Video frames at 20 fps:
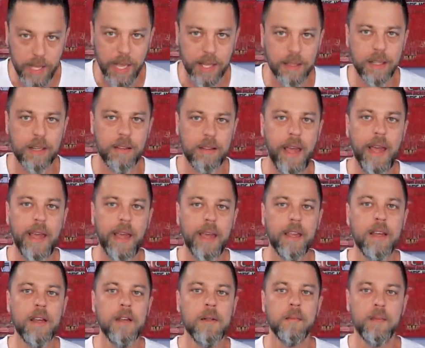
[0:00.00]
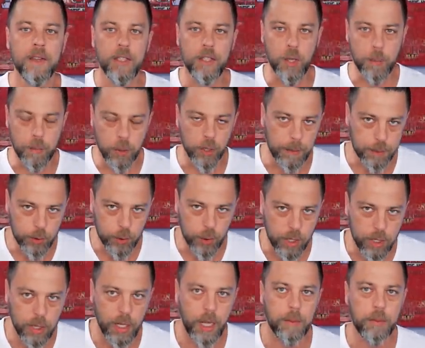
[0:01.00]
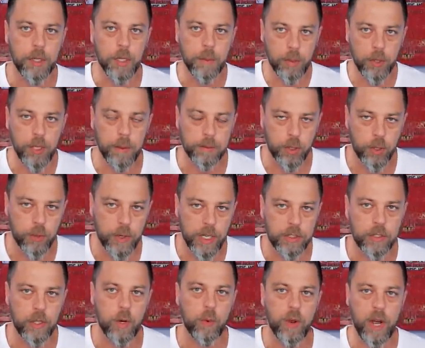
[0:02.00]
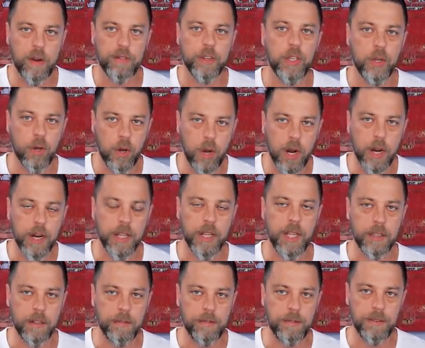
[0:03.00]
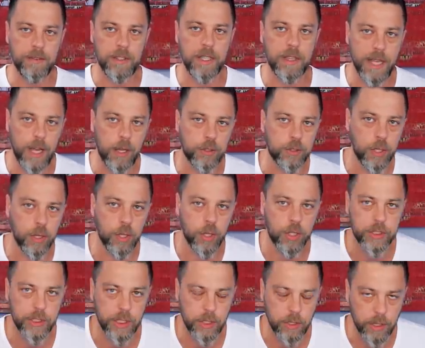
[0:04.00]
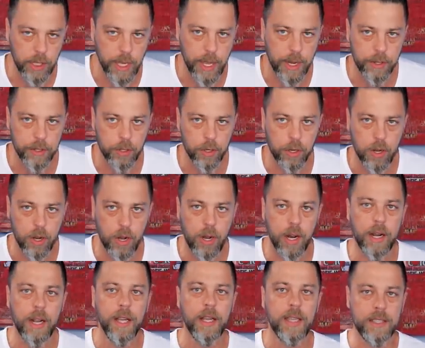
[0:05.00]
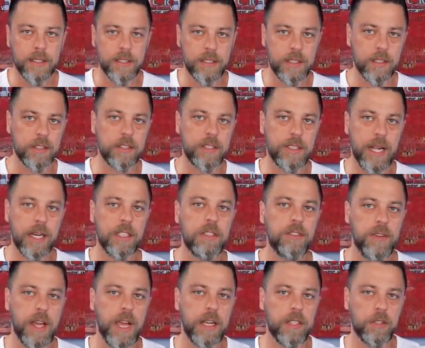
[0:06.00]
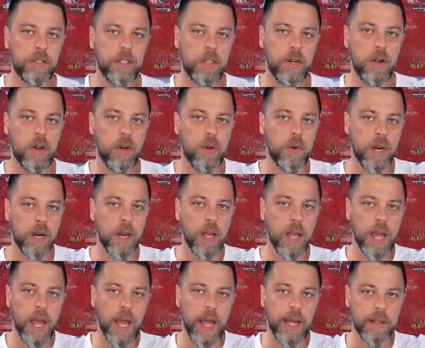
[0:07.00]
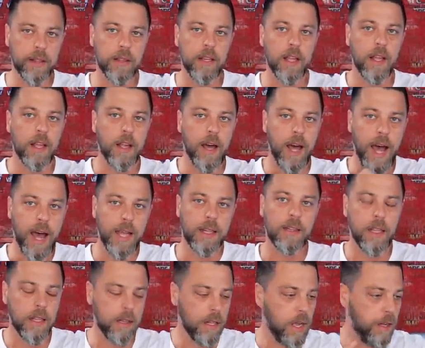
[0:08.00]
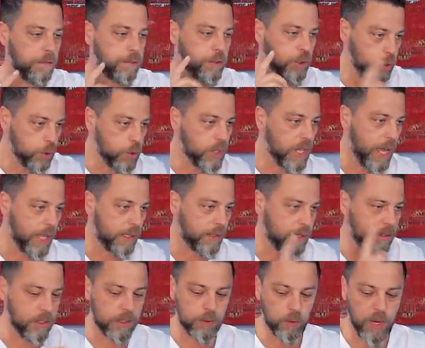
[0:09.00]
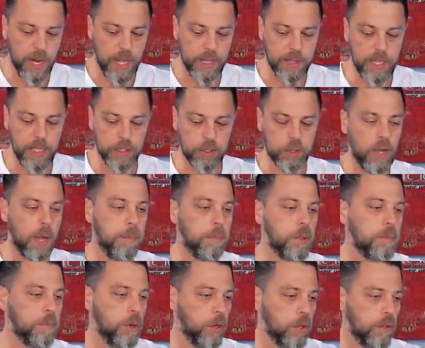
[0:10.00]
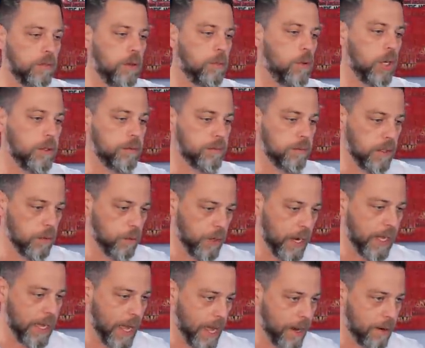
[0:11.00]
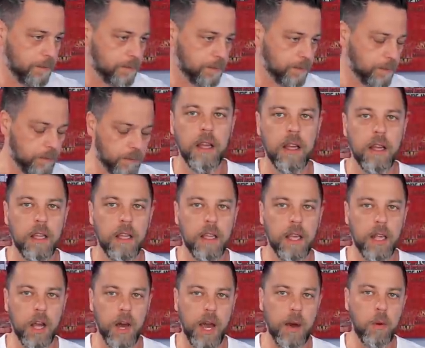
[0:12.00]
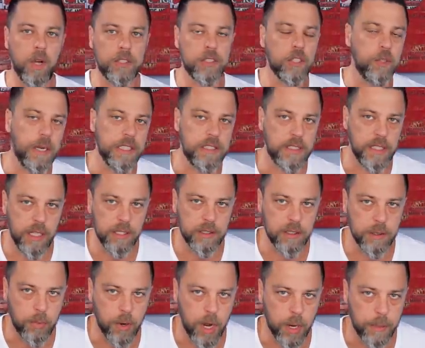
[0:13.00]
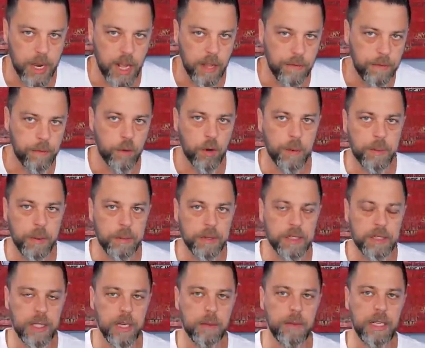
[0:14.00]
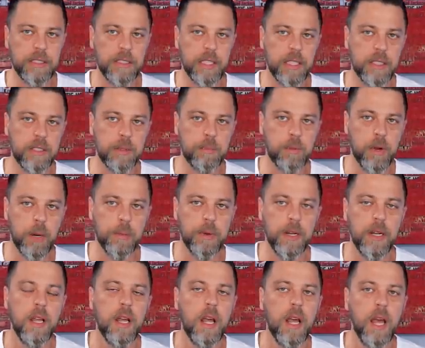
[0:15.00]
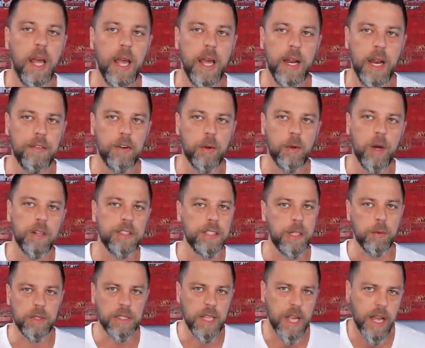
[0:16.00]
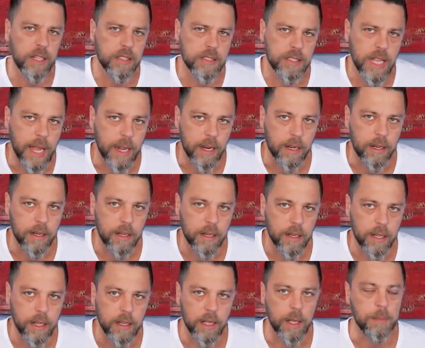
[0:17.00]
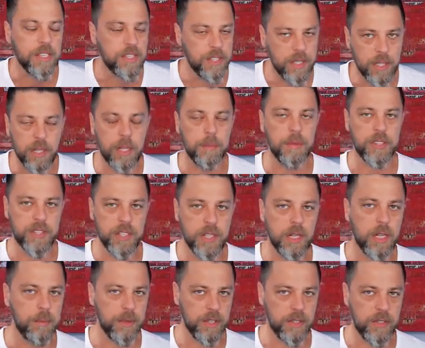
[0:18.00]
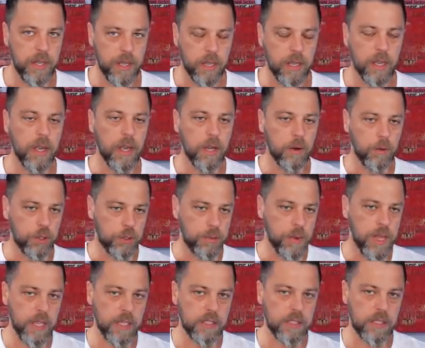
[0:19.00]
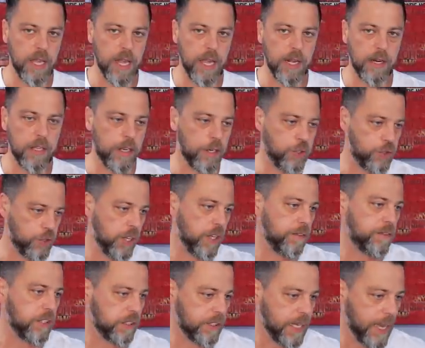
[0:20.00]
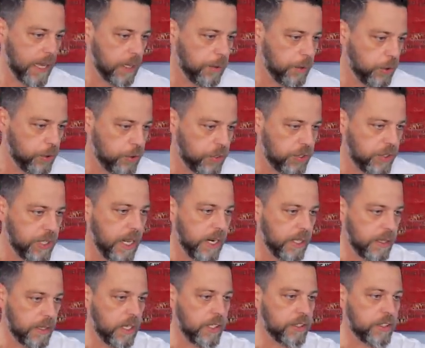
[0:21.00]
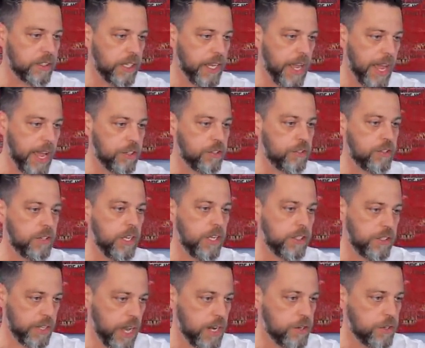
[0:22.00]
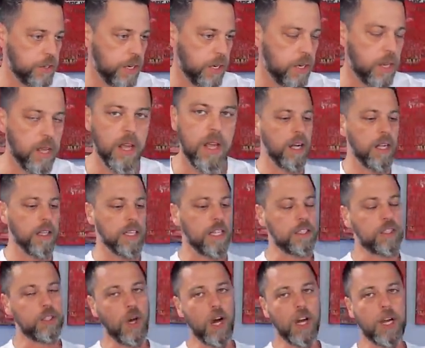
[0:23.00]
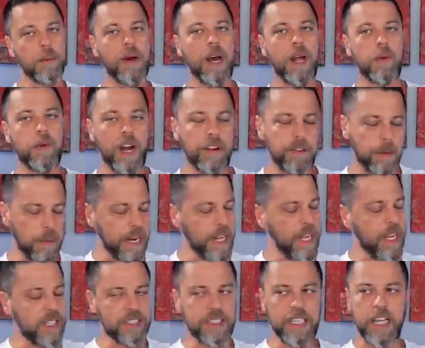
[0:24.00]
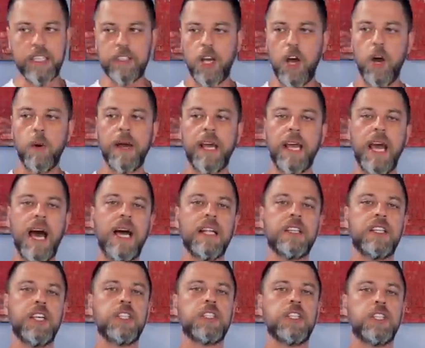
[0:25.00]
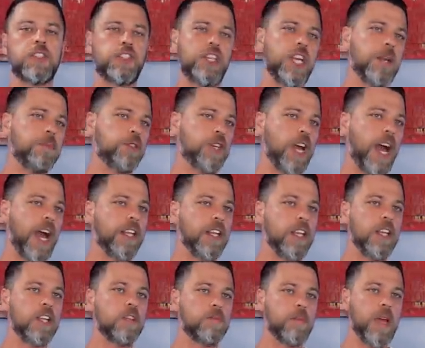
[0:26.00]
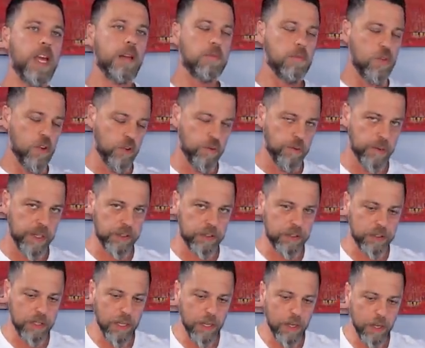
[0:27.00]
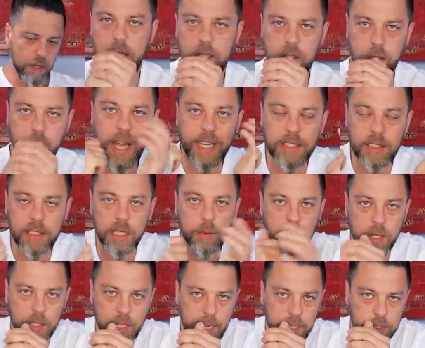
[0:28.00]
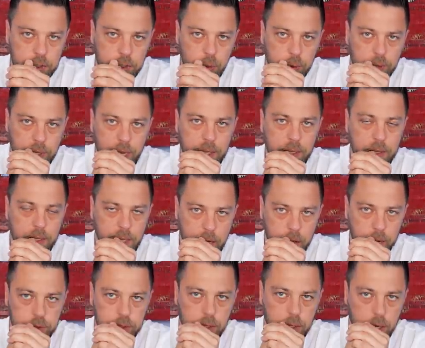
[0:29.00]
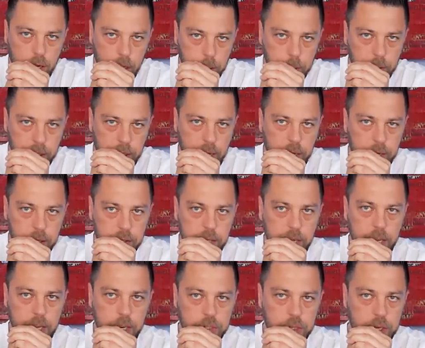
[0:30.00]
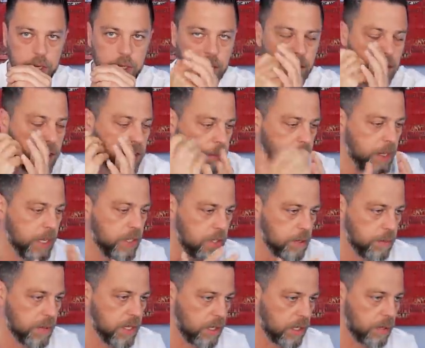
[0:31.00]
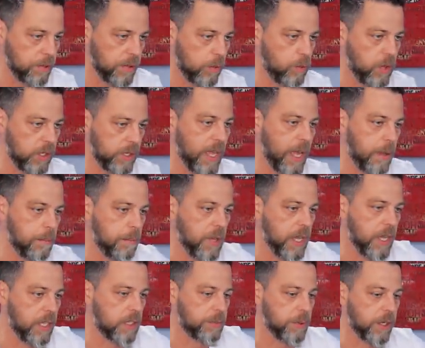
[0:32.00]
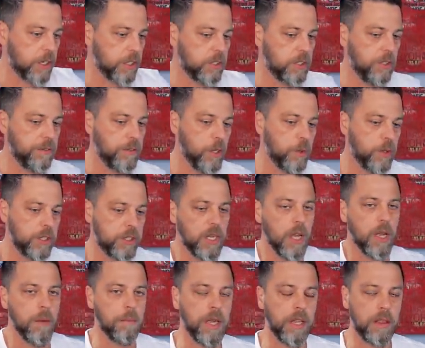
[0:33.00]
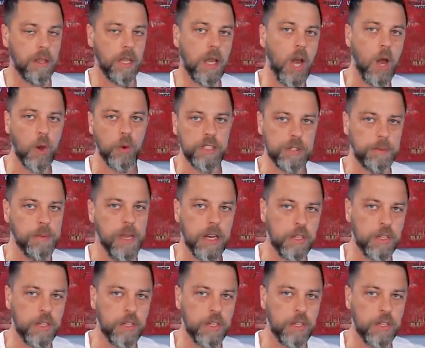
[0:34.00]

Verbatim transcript: at the end of the day, you pull up to a club or you pull up to a restaurant, wherever you are, and the fifty thousand looks that you get in your car is still satisfactory to the owner. And oddly enough, to that, this is what I did. So I put both of them on when I got them. You know, I walked into my sales department. I have four people sitting in my sales department, and everyone was like, what the hell is that? Let me see, let me see, let me see. Which means that it achieved exactly what you just said. It does catch attention. Let's talk about what everybody else says. Oh my God, these are cheap Chinese-made movements. You guys deal with an I S O nine thousand company out in Asia. Explain to me a little bit what that means, because the viewers may think, oh, it's